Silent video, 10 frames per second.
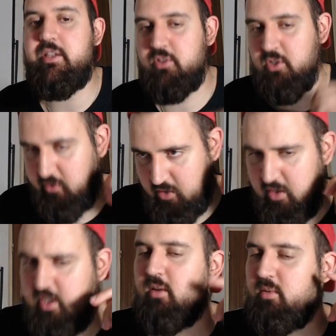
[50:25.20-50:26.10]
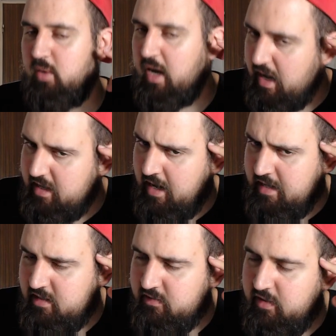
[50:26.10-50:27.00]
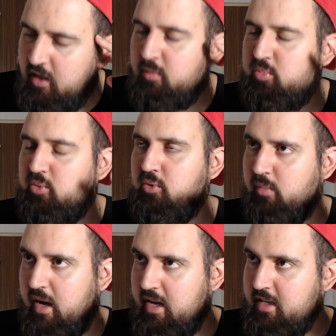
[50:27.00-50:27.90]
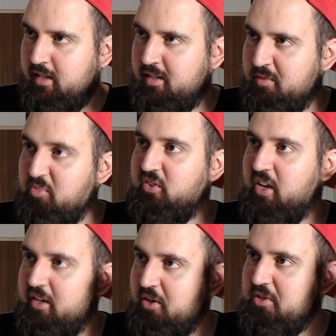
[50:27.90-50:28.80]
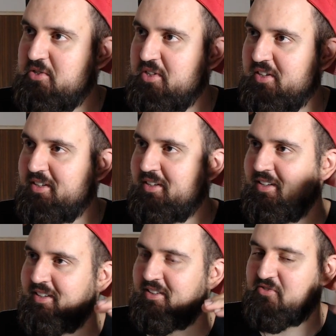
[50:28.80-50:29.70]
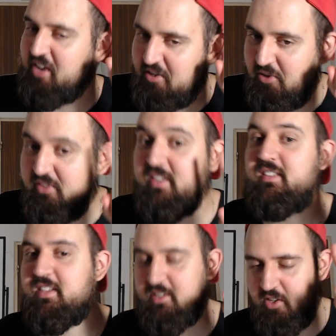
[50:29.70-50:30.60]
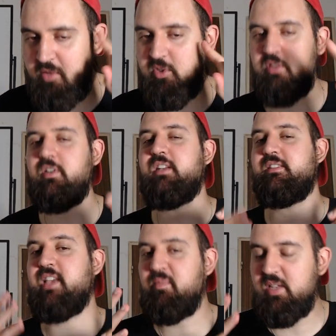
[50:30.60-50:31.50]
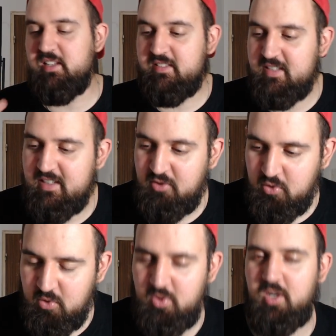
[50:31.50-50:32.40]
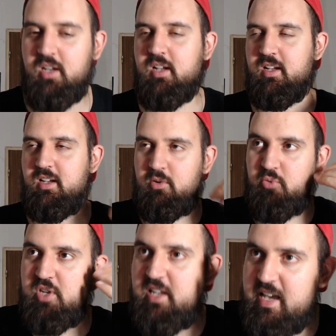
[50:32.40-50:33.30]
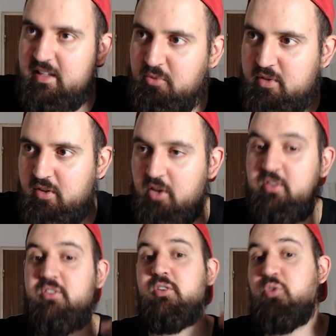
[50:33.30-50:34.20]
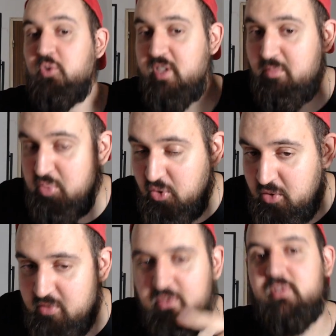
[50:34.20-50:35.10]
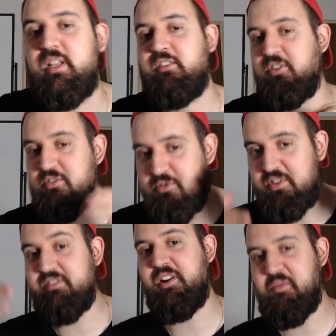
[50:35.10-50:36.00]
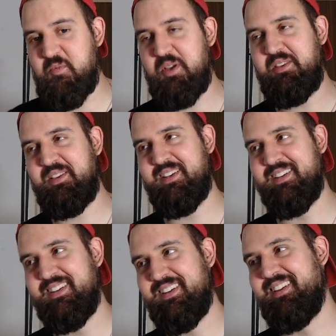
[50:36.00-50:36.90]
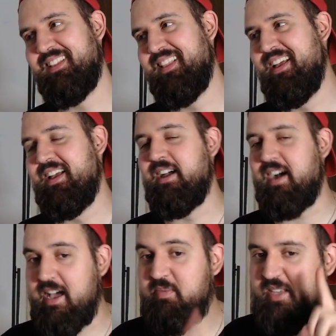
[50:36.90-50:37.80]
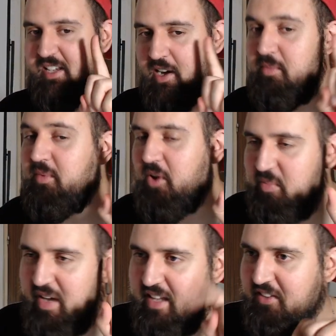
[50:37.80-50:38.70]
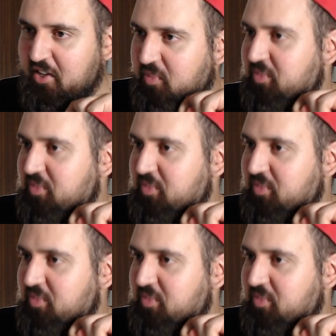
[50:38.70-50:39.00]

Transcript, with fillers: understand. Yeah. I, I develop my psychological faculties in terms of the ability to relate with others and to improve. That's a new development. I become a better